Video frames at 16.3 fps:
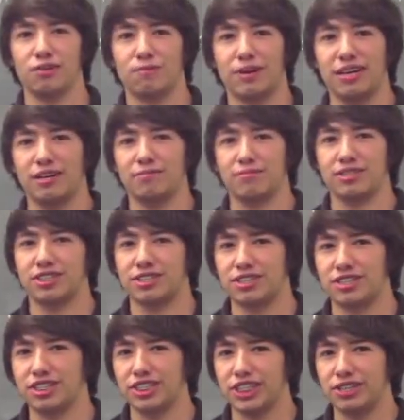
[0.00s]
my name is
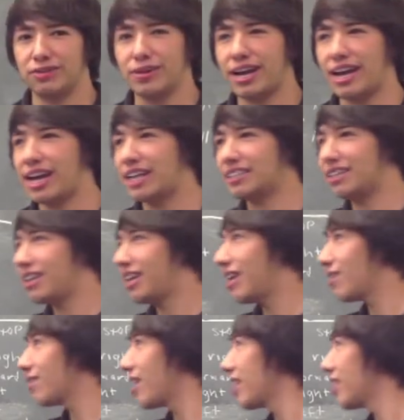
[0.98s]
Sergio, and
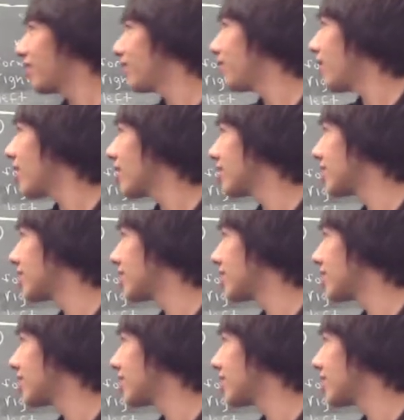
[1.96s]
now that you know how the